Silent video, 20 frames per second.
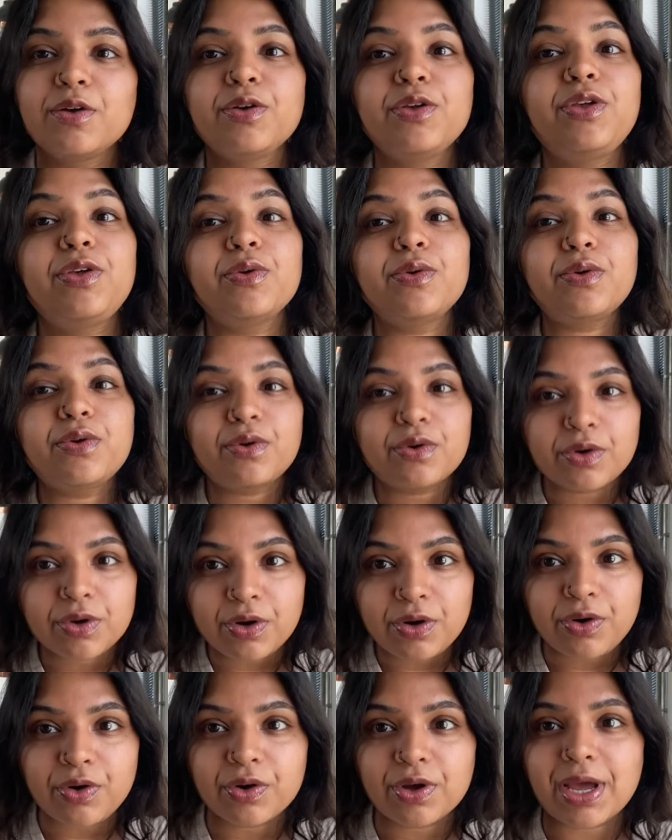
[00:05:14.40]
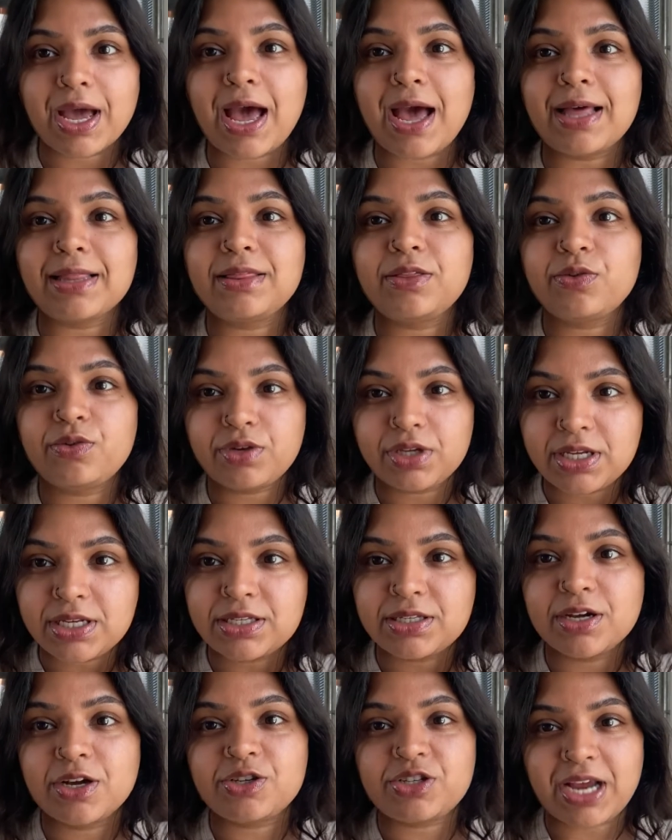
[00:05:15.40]
You could look at the
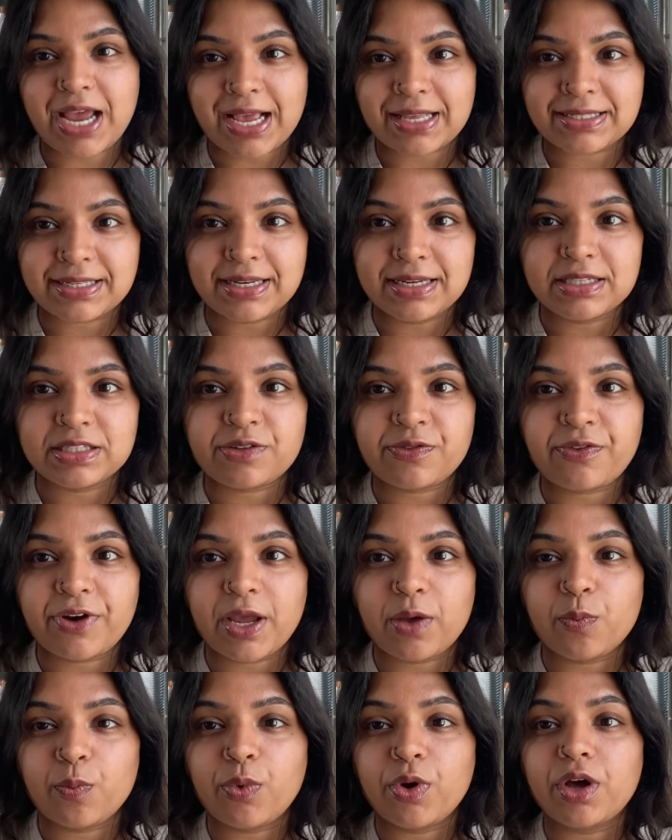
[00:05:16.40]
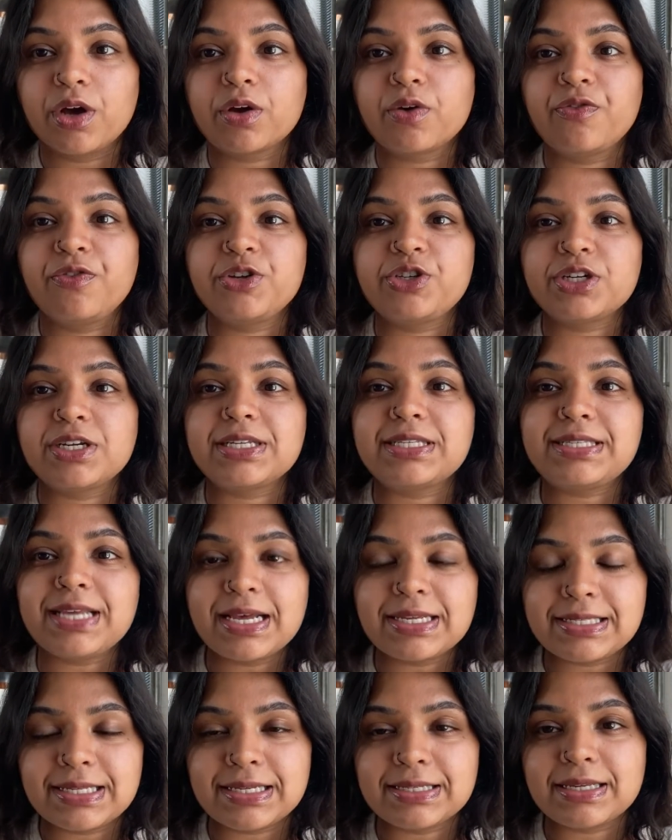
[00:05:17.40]
Research Excellence Framework, which
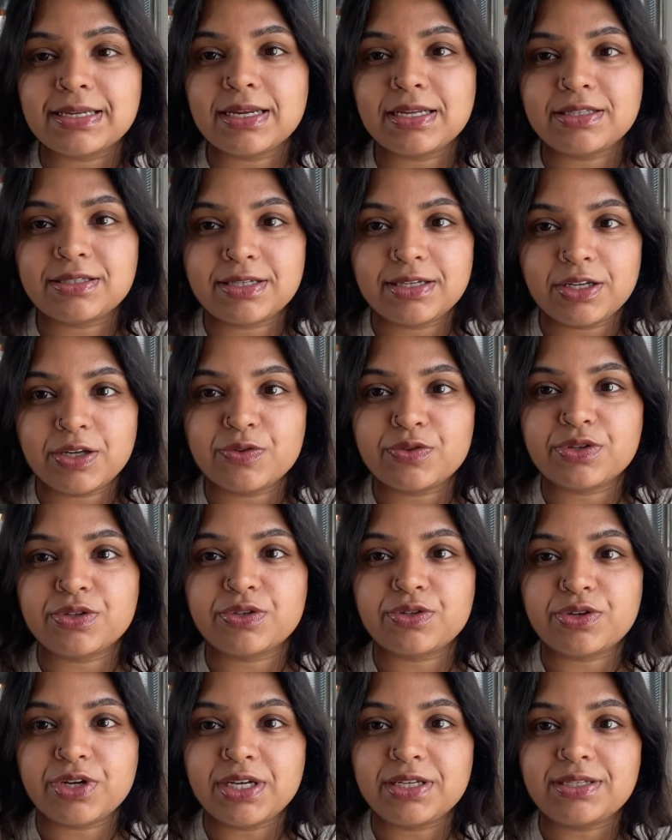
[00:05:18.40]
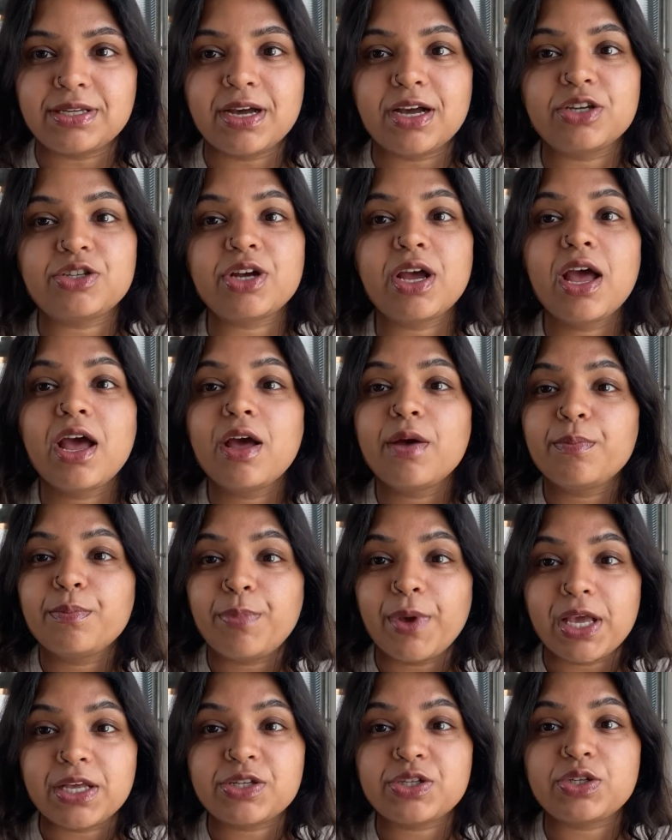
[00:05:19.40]
assesses an institution's research
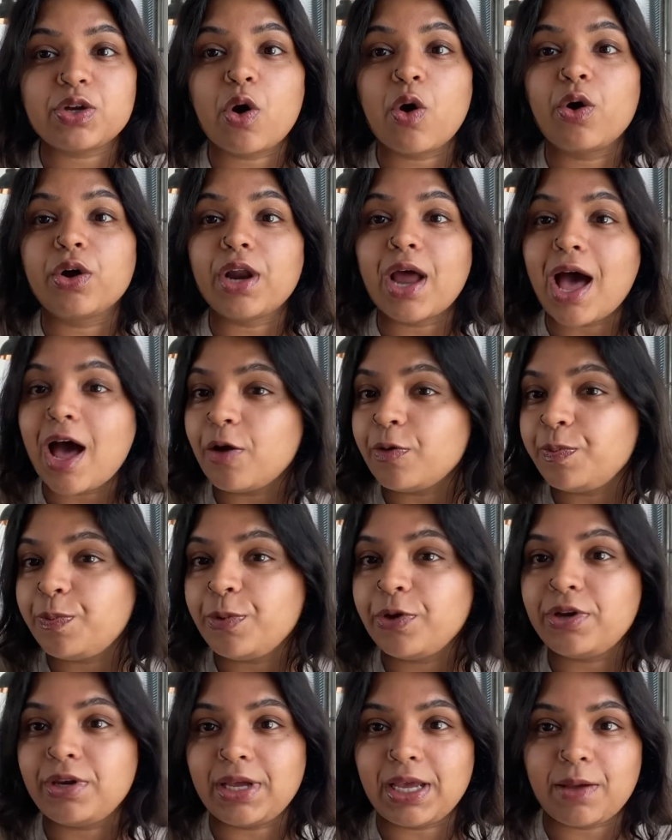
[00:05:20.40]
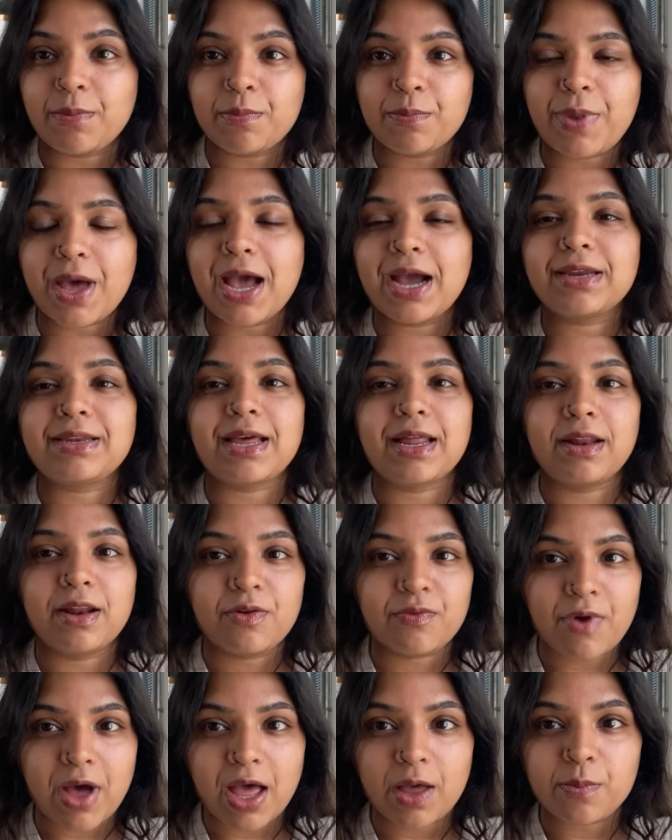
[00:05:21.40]
based on output, impact, and
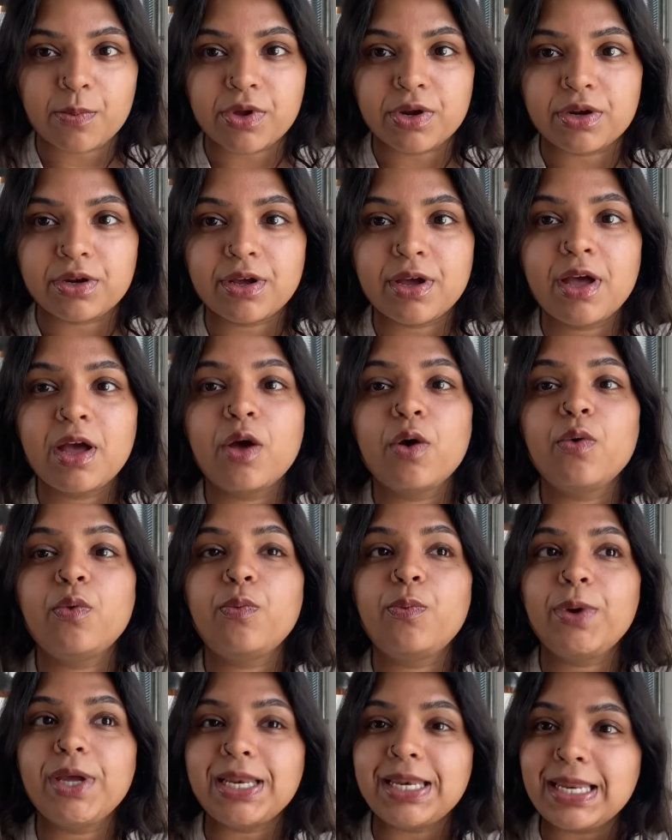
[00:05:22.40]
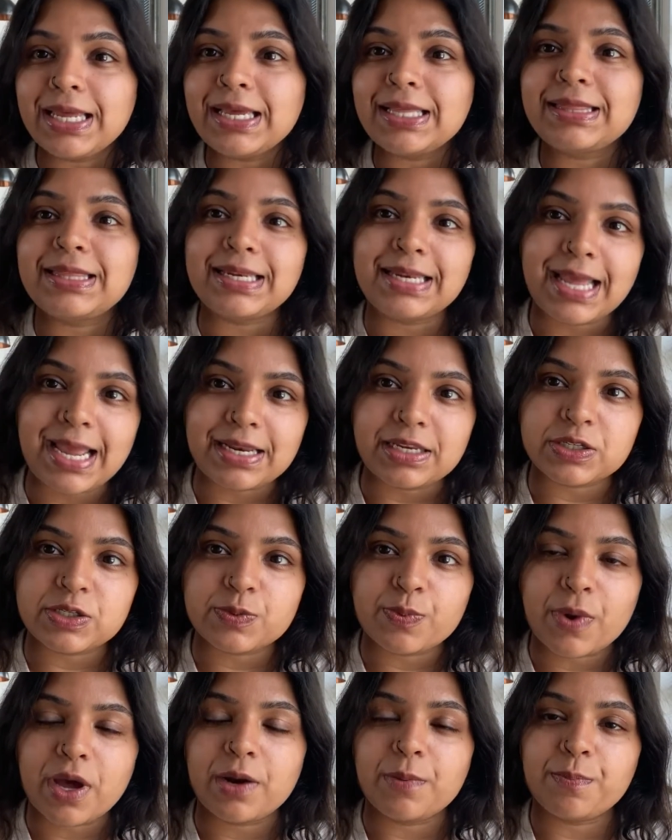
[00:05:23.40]
environment. We link the
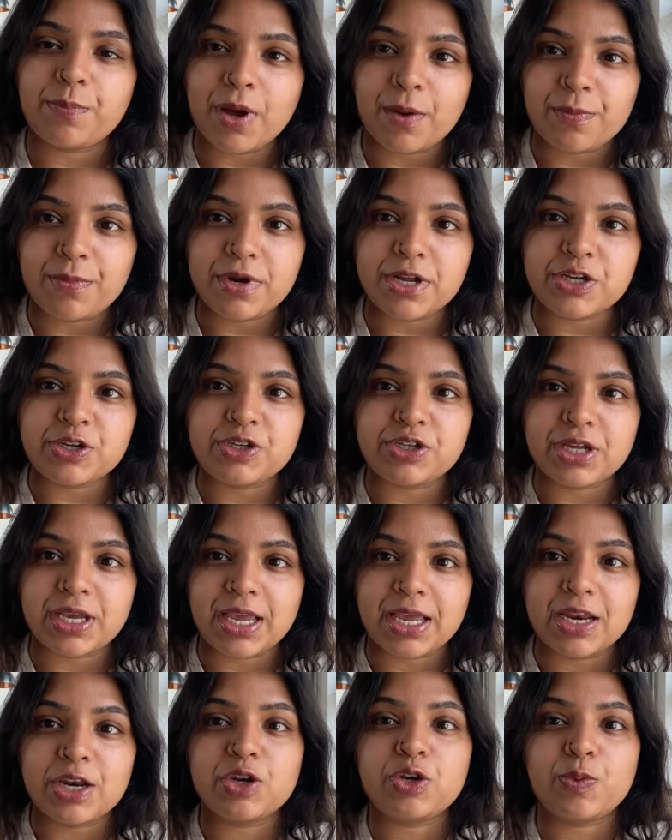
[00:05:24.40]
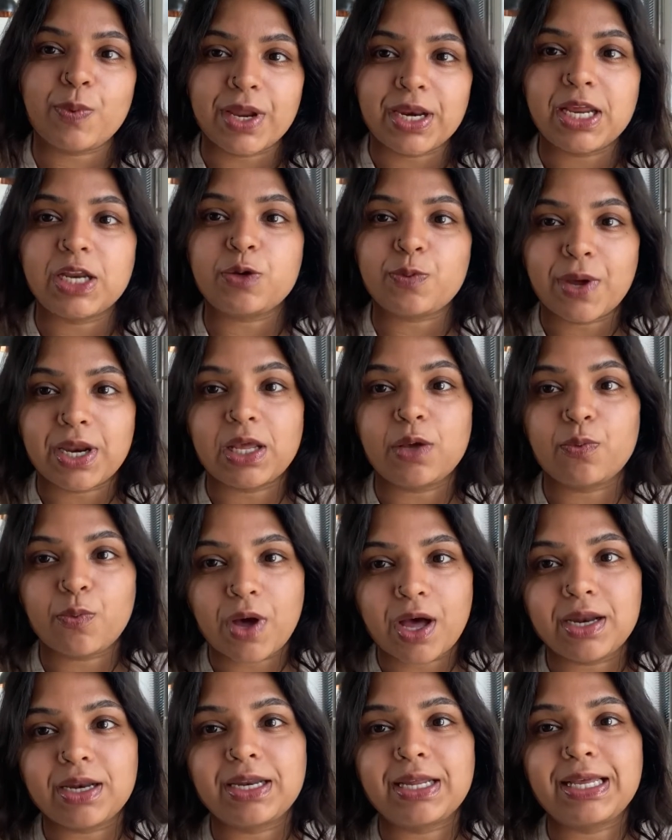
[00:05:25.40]
latest one published in
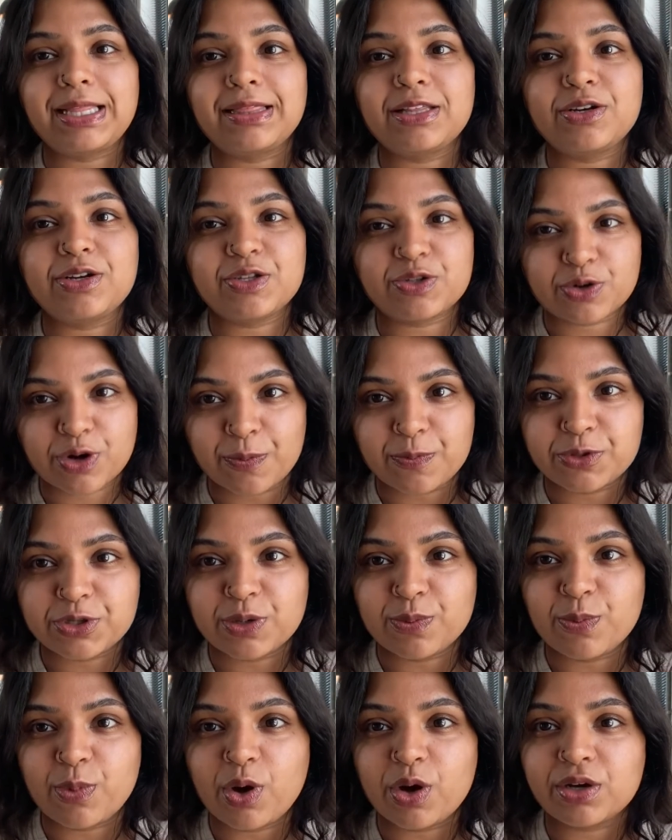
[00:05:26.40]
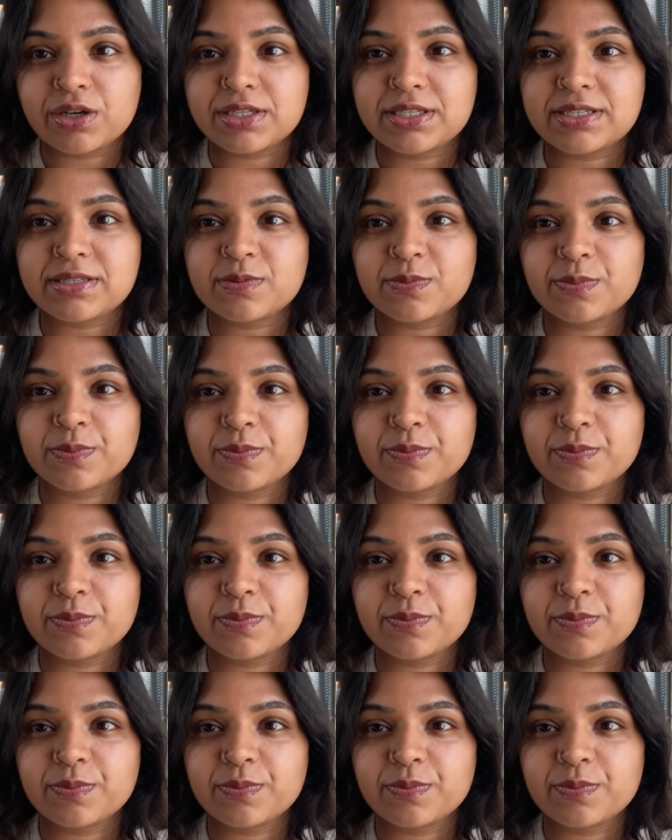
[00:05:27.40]
2021 in the description box.